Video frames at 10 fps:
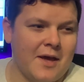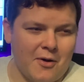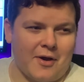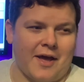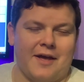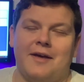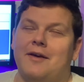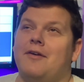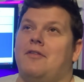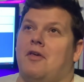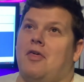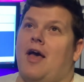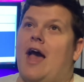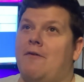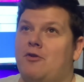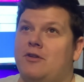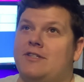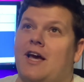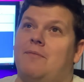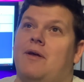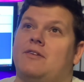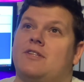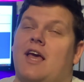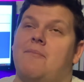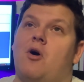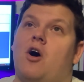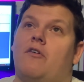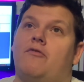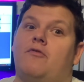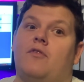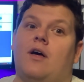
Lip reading: Okay, after the side panels came off,